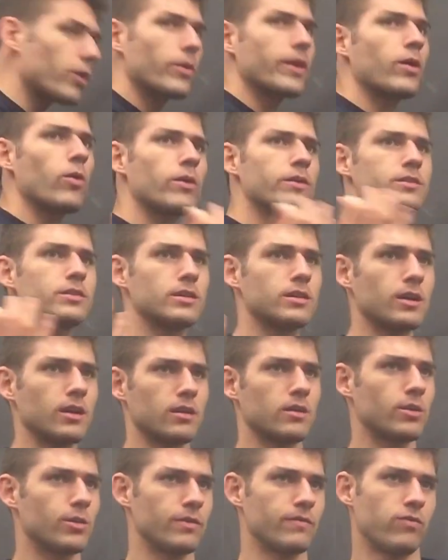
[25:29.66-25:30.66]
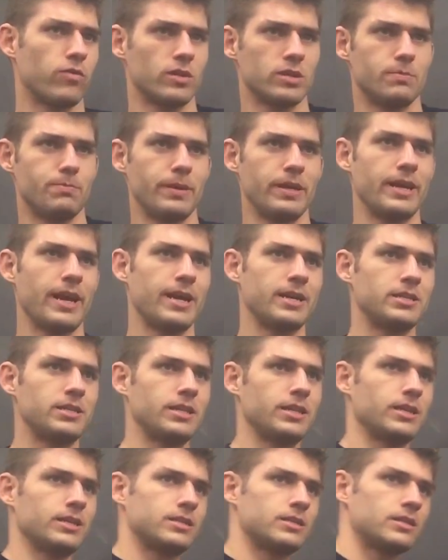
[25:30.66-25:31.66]
are we going to conclude force B dash
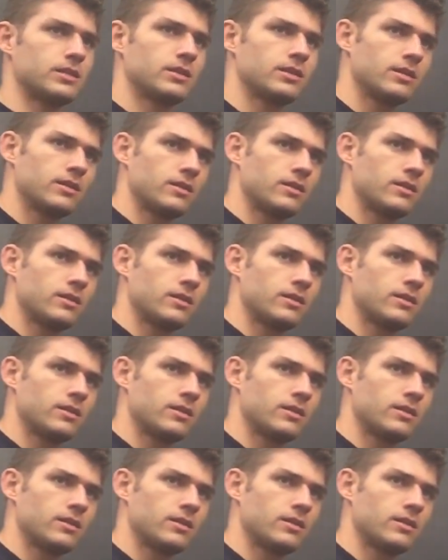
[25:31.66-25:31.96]
C is?